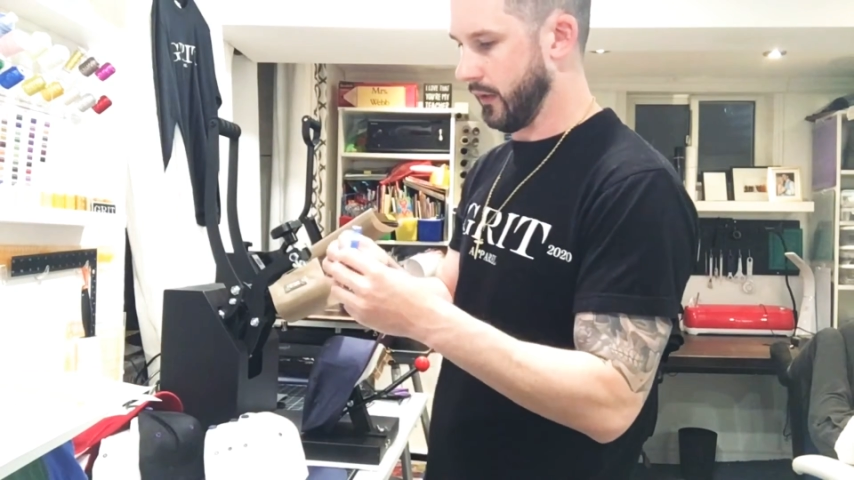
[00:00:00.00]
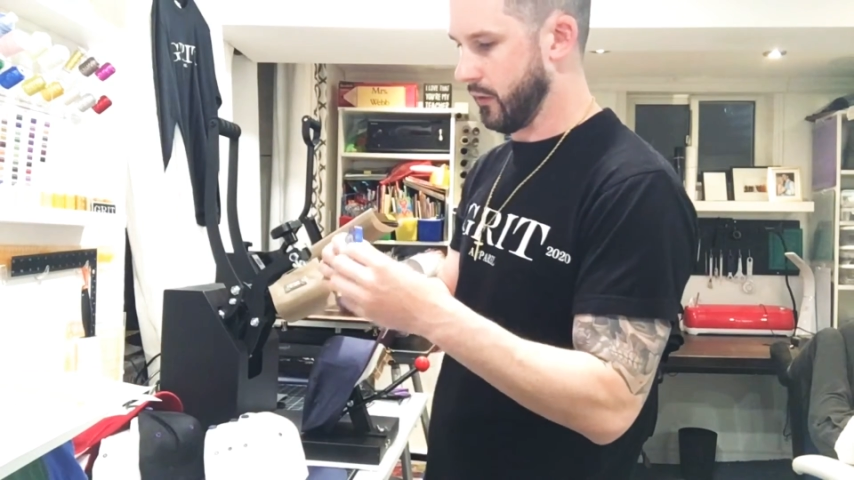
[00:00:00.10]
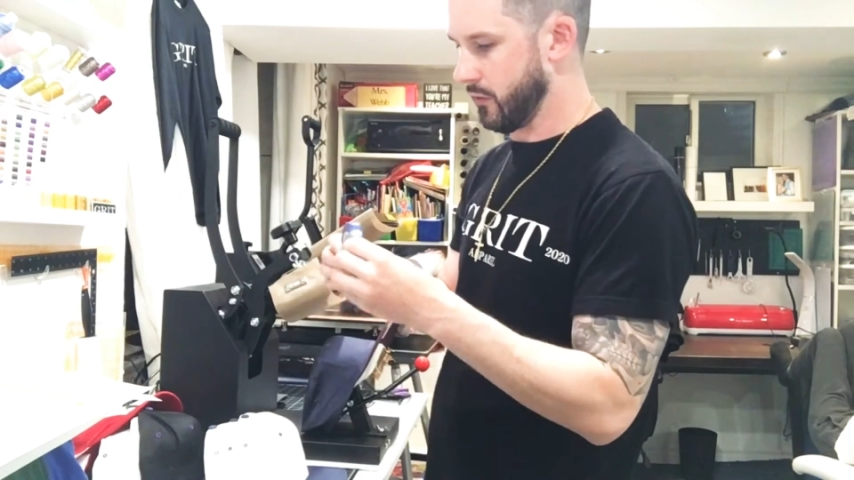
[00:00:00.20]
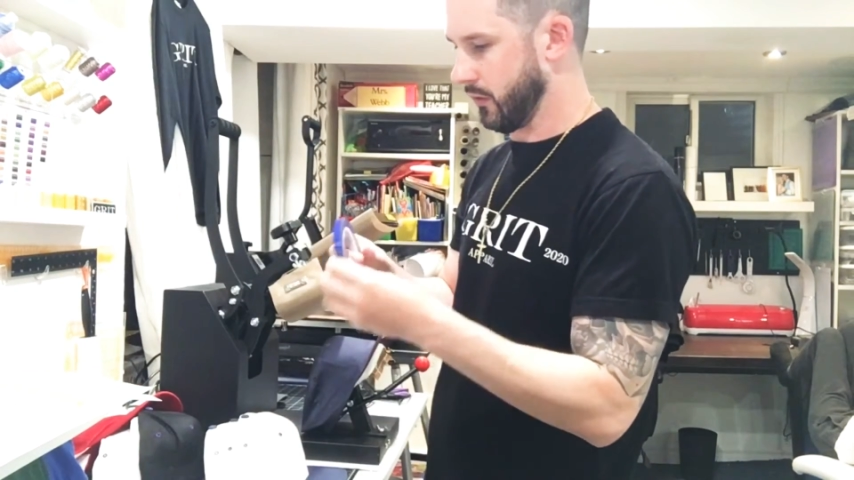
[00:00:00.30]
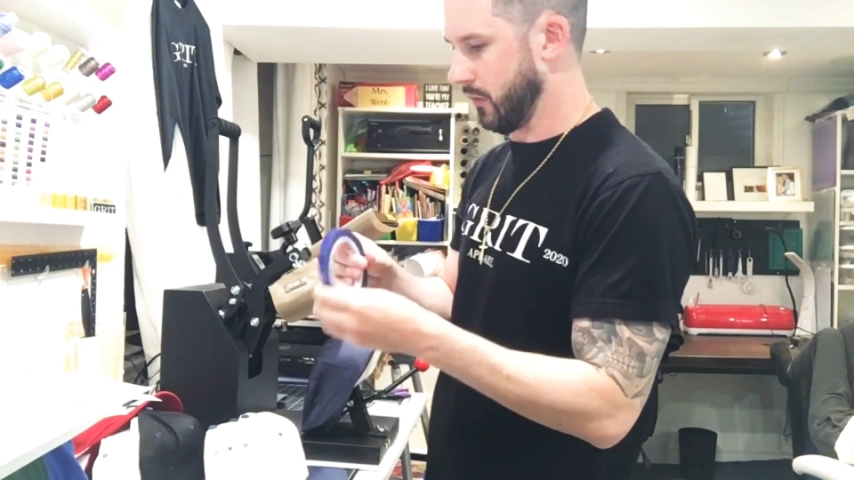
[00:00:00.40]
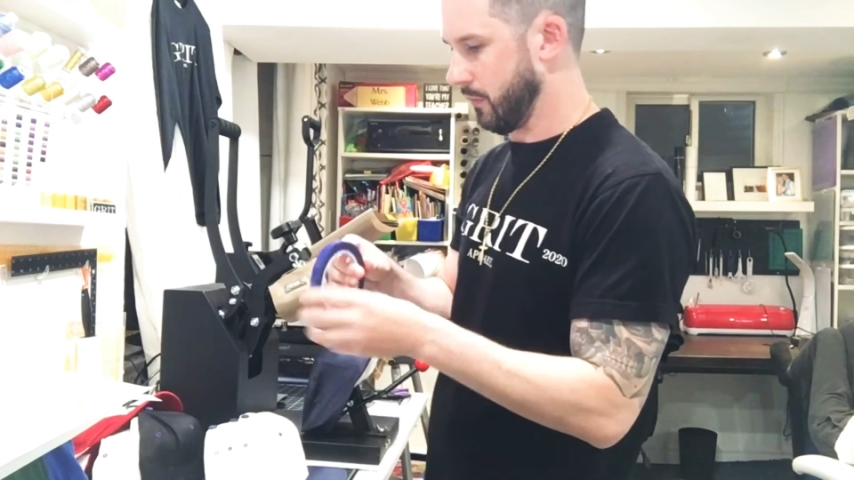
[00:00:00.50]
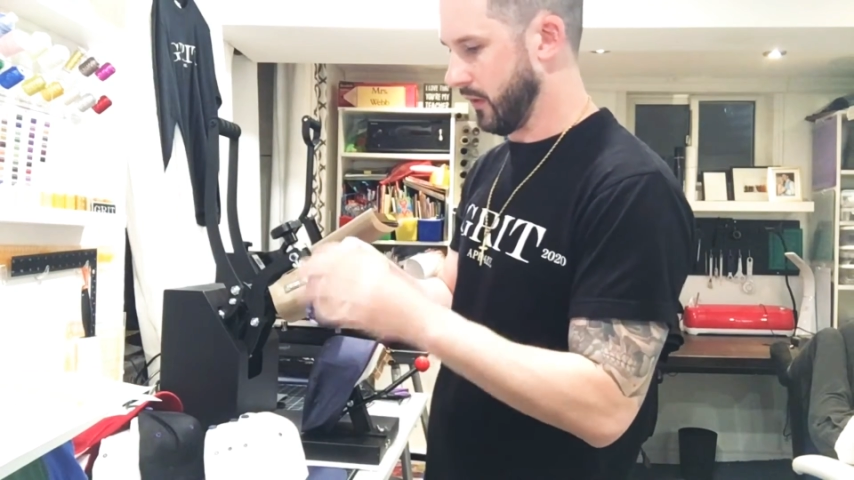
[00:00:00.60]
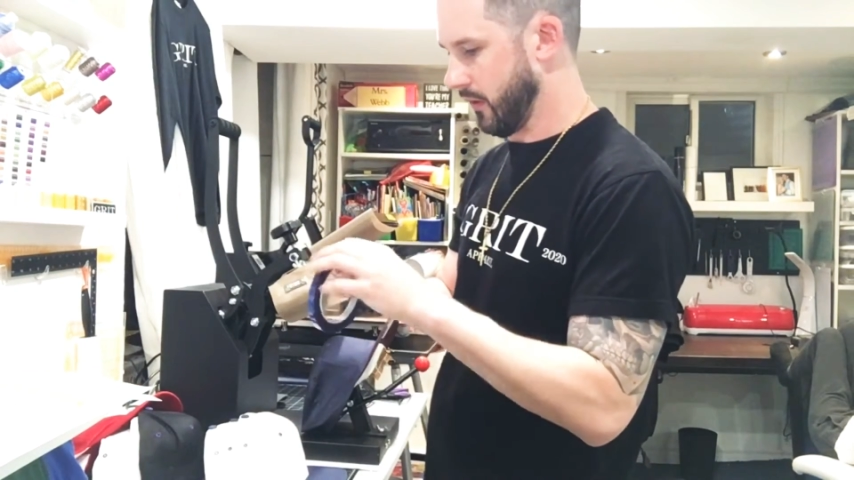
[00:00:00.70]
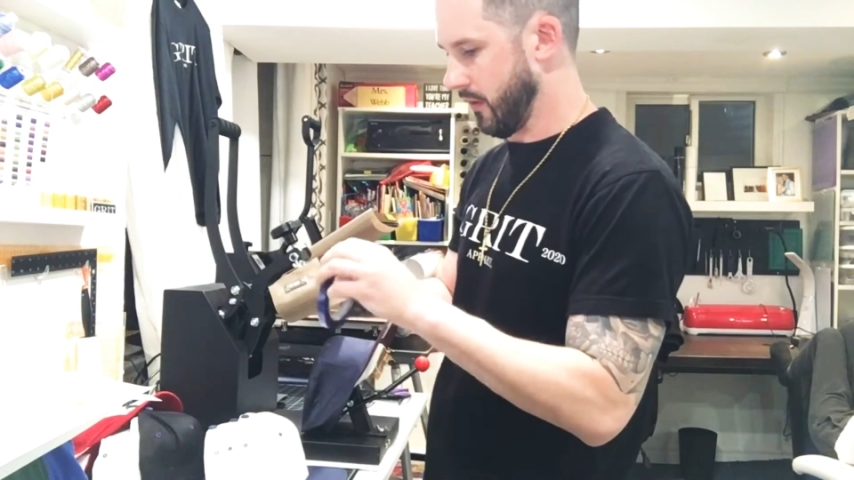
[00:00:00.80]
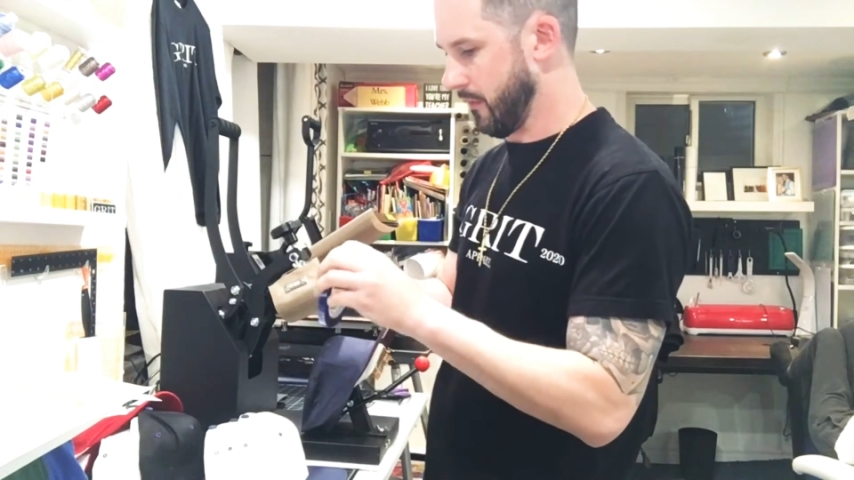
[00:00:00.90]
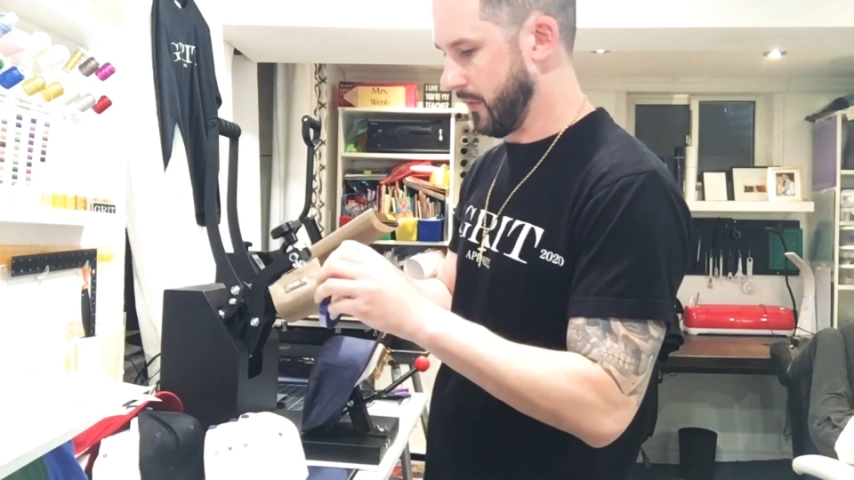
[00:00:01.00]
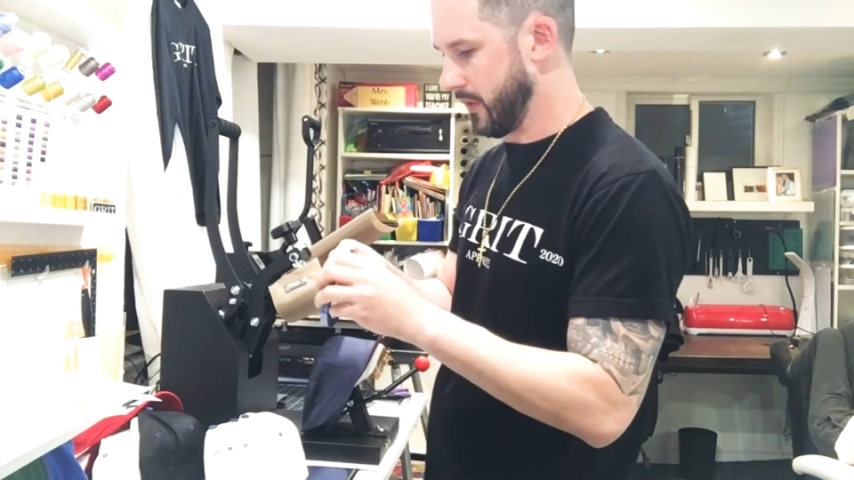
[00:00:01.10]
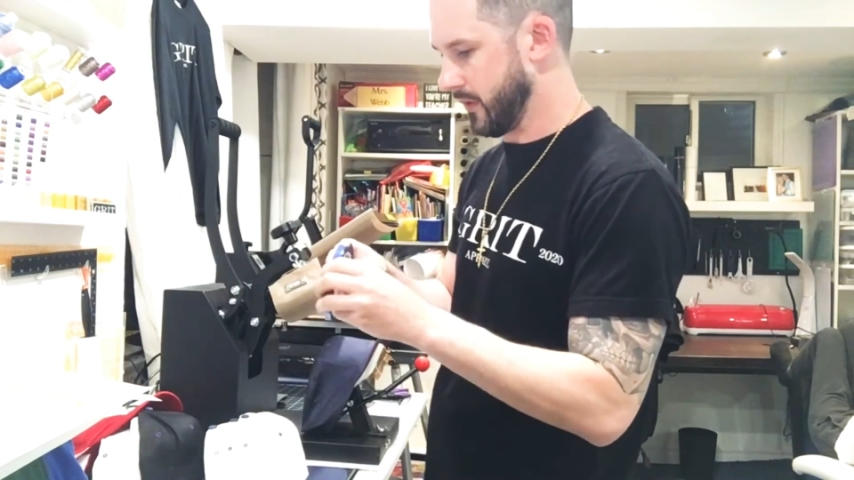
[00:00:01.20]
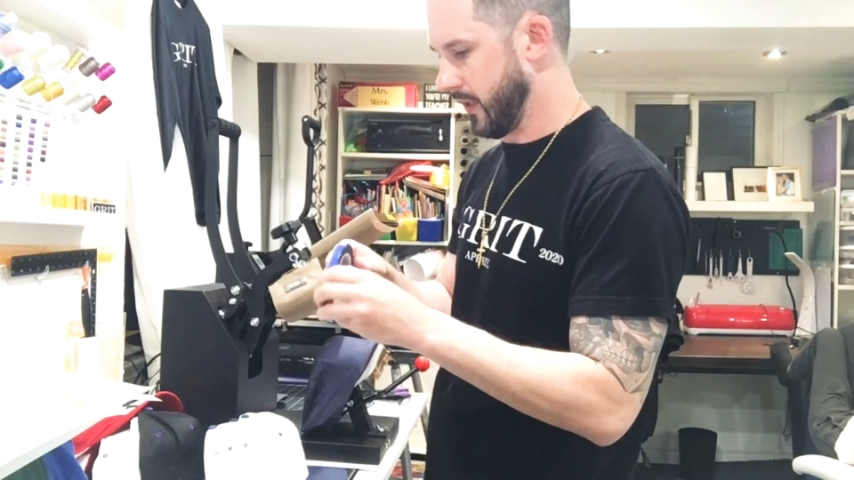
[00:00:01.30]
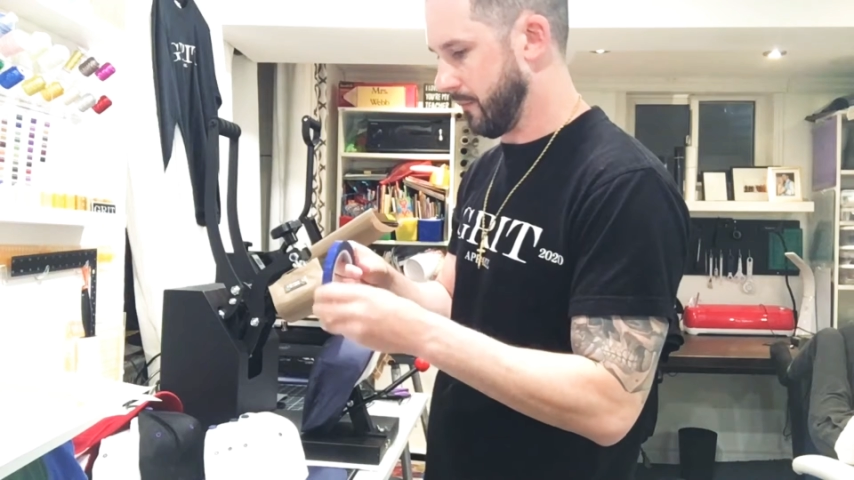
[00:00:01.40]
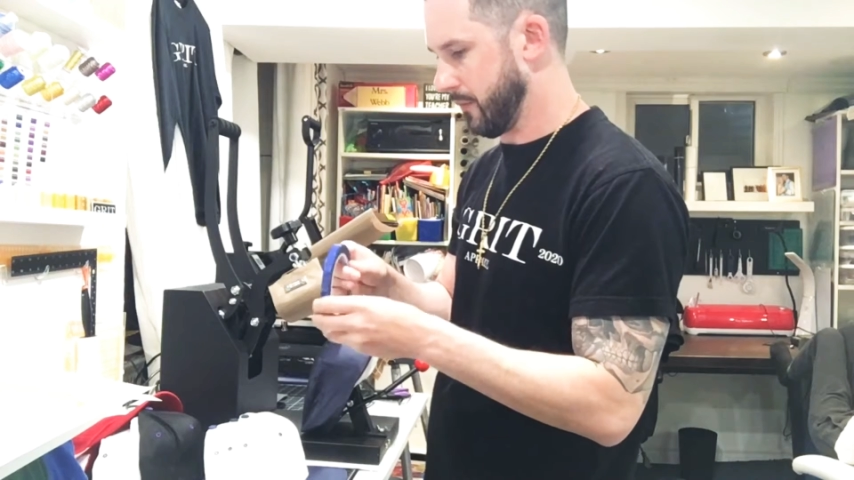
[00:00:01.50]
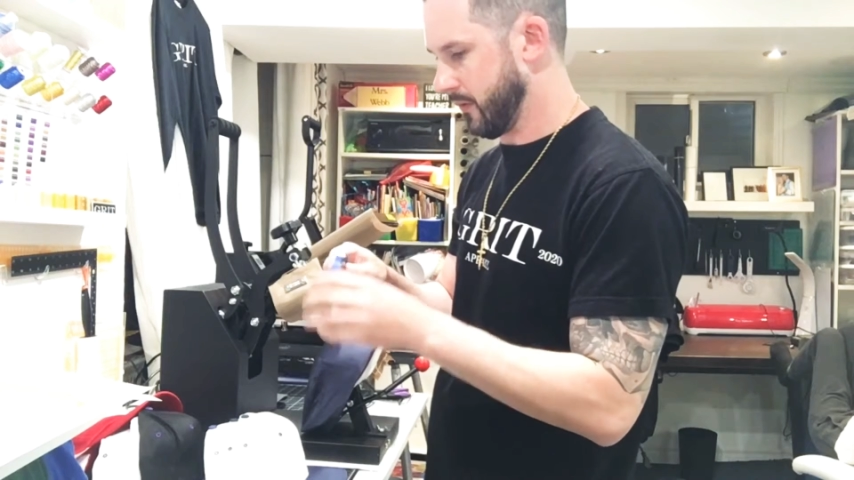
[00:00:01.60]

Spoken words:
going to use a little bit of heat tape.